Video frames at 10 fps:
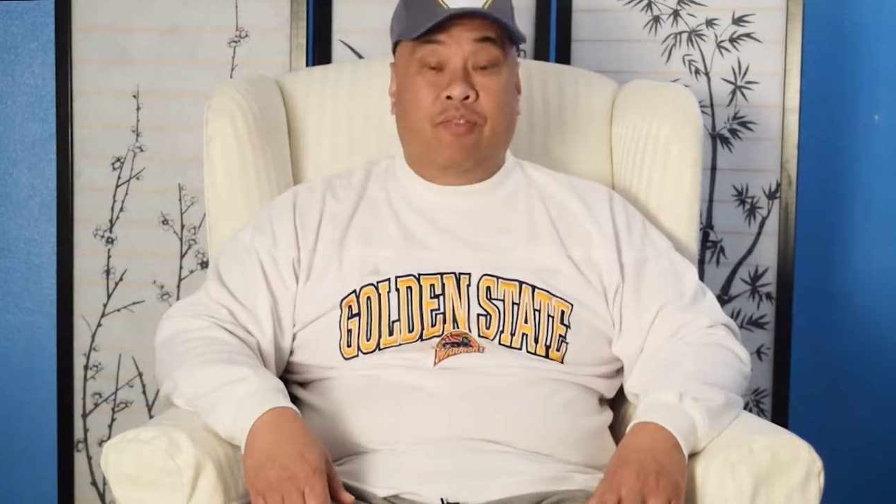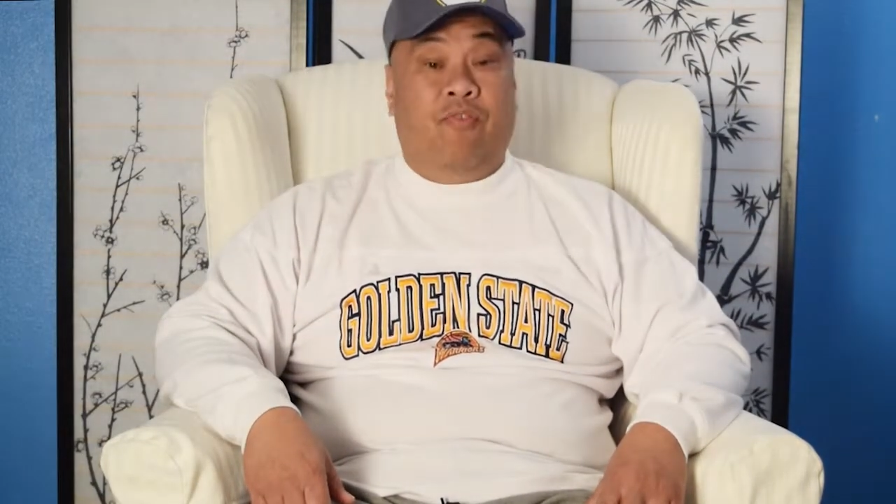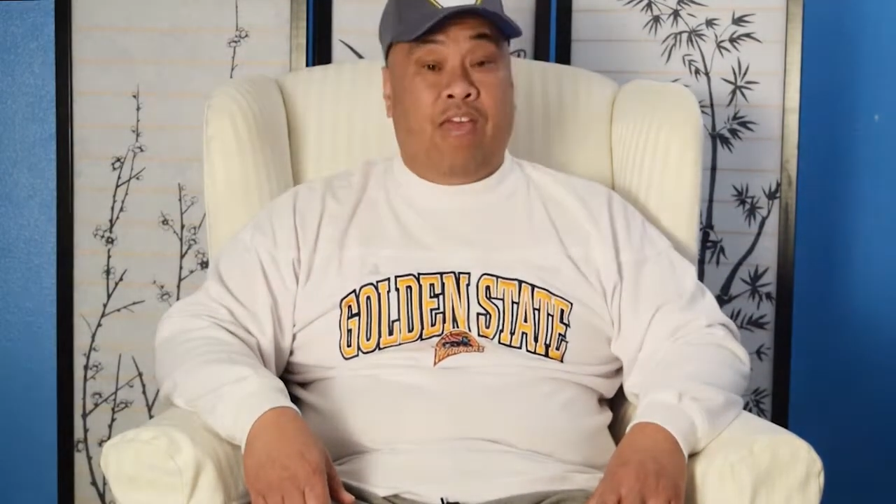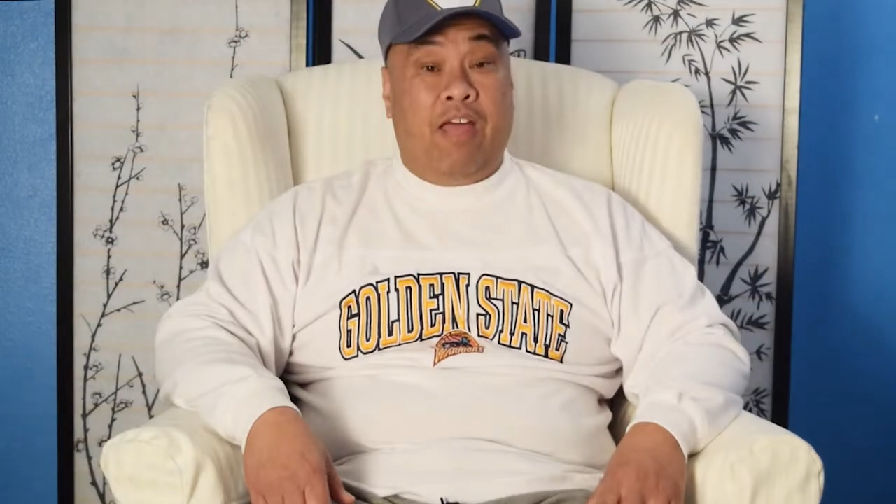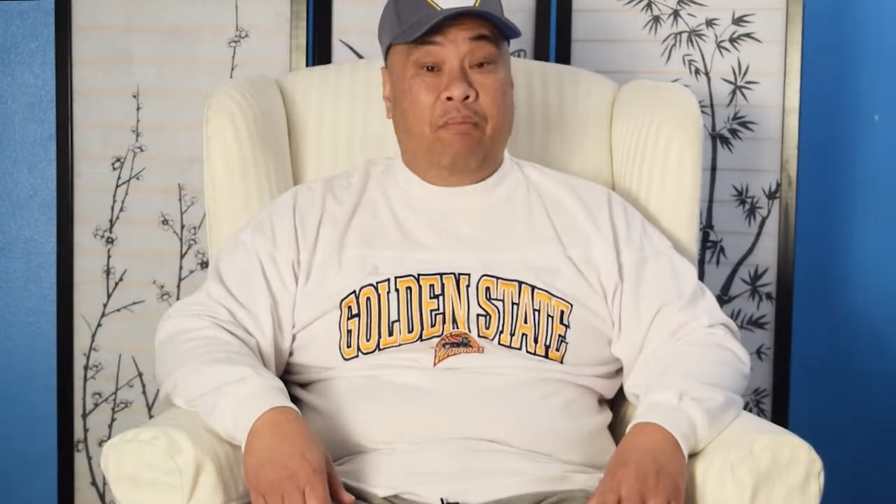
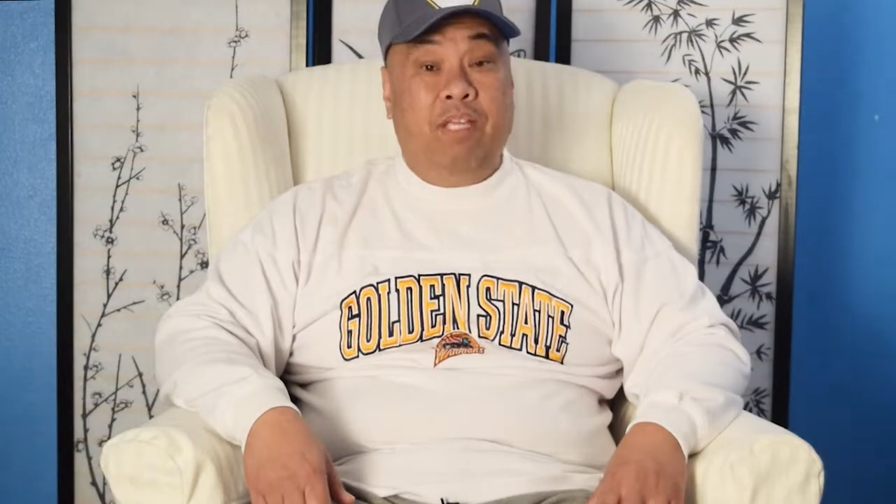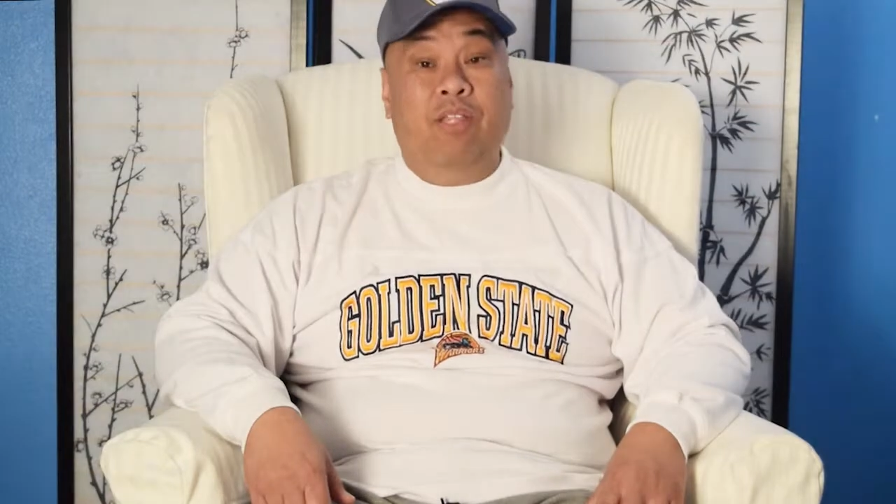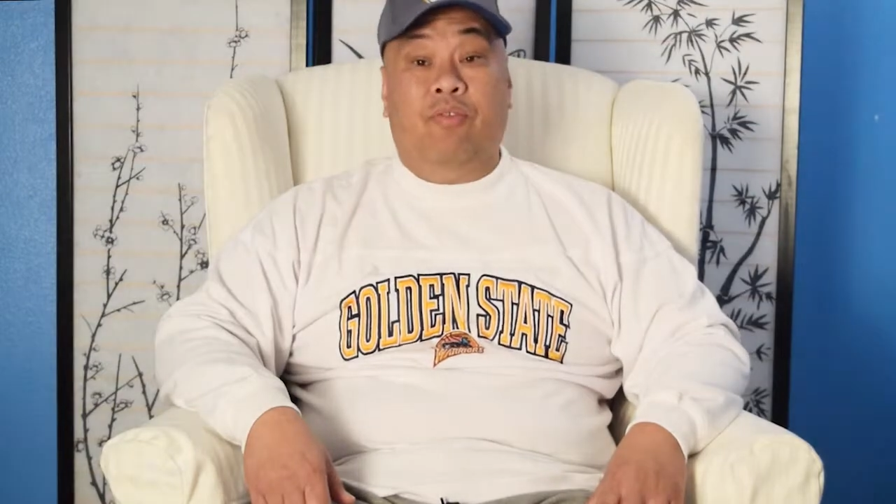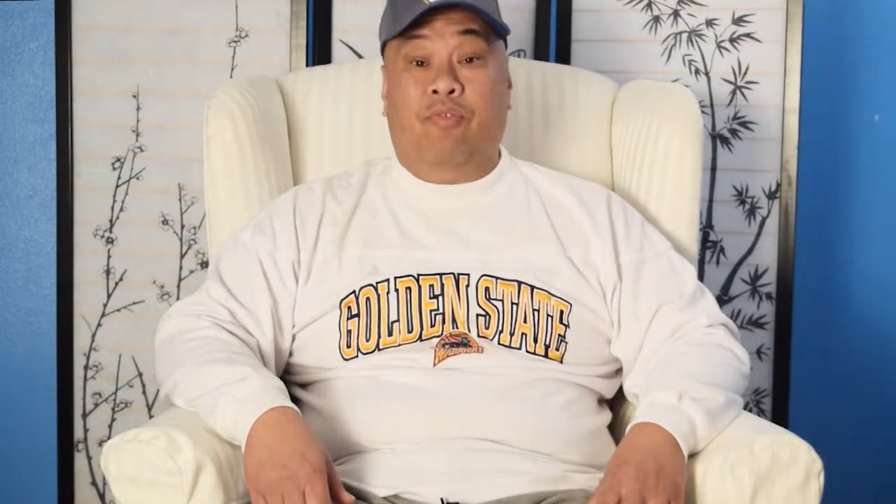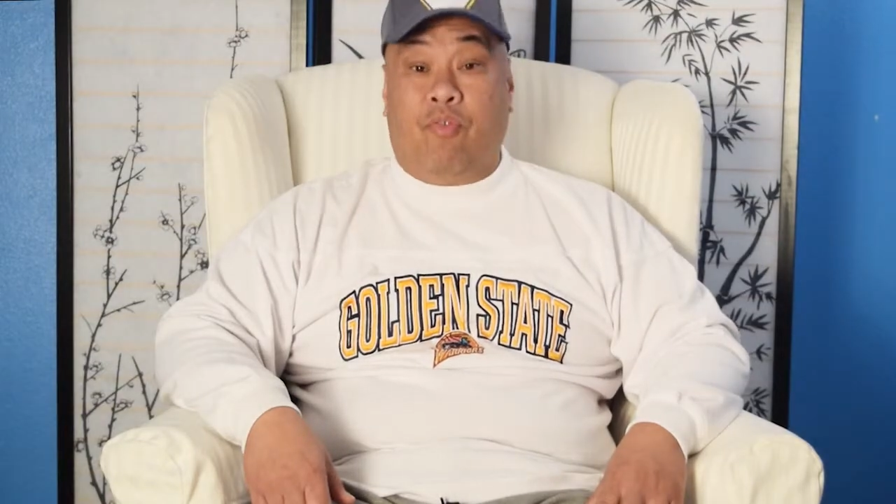family,
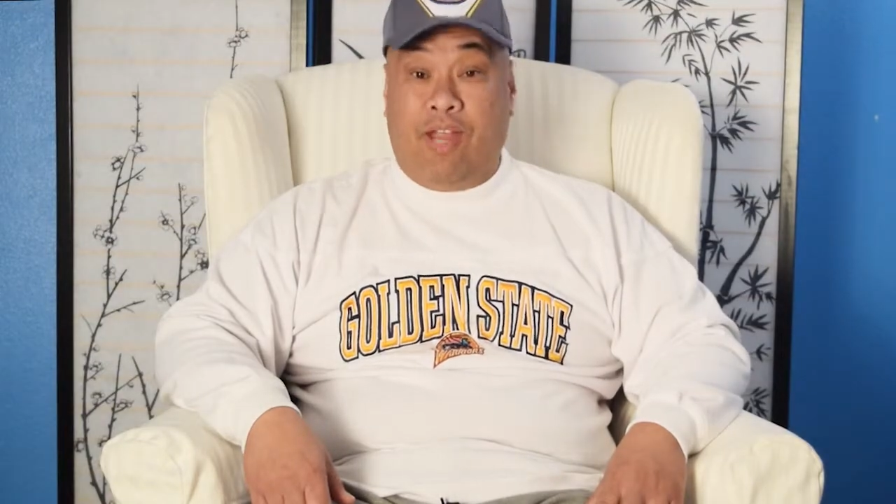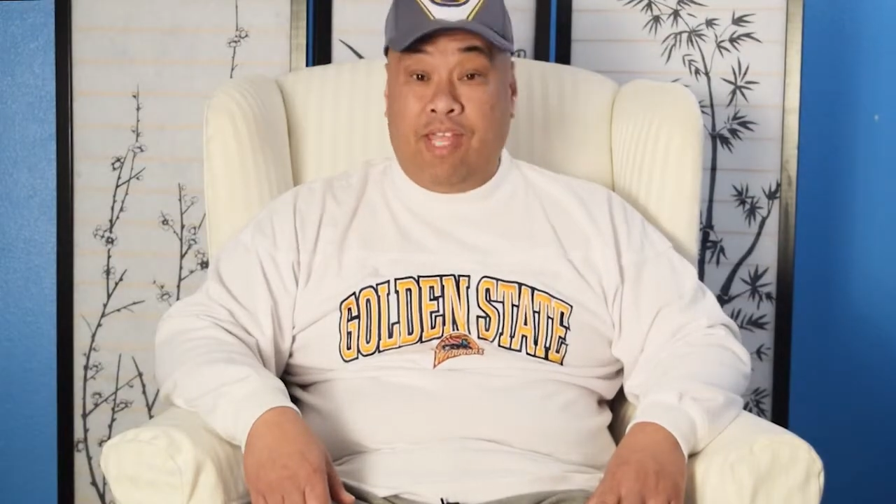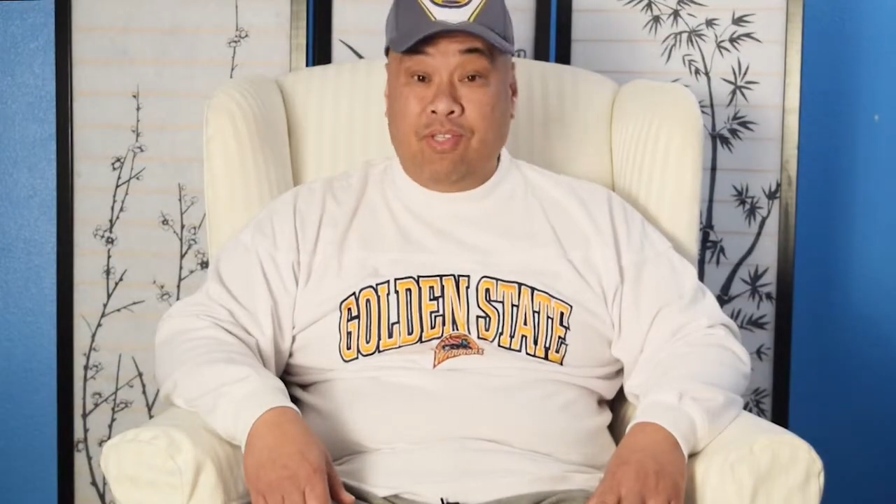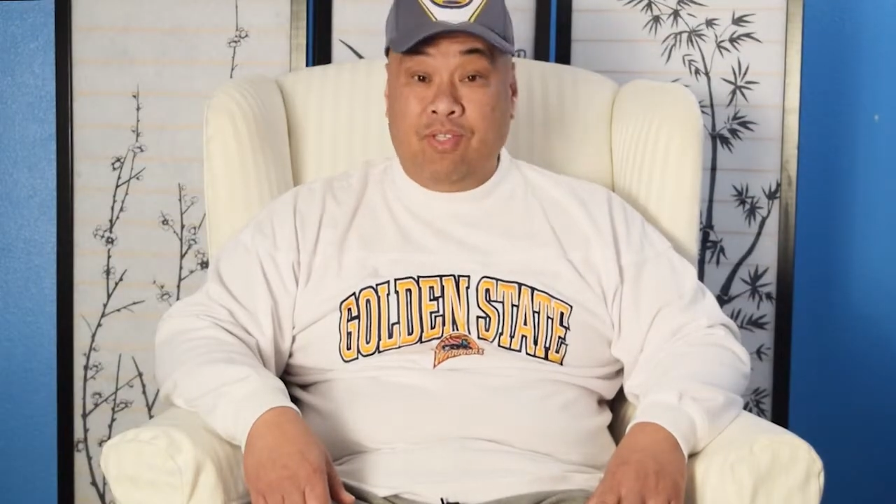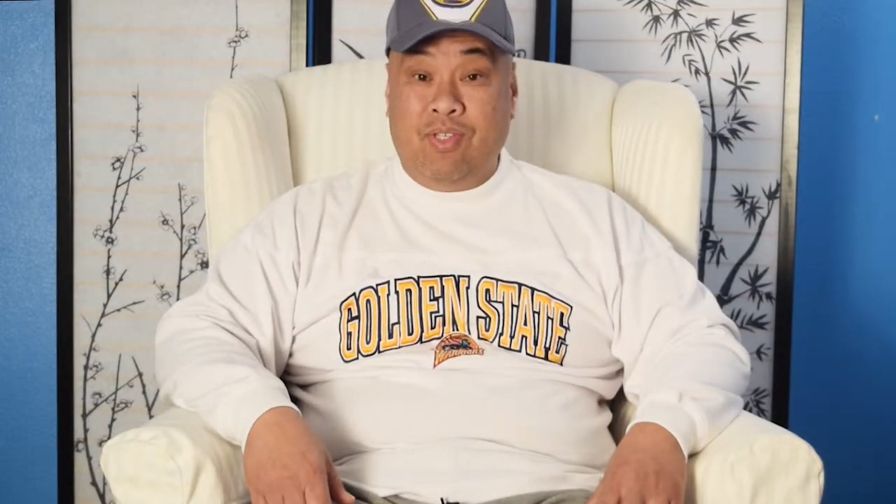the
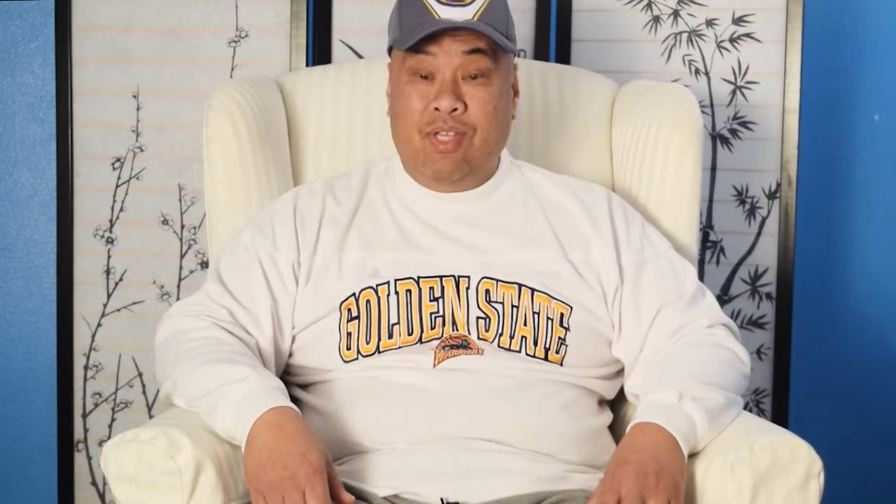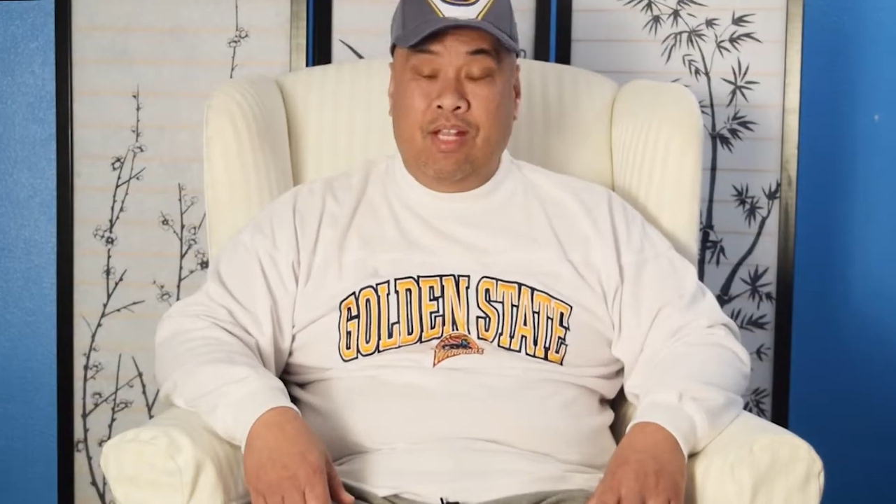friends.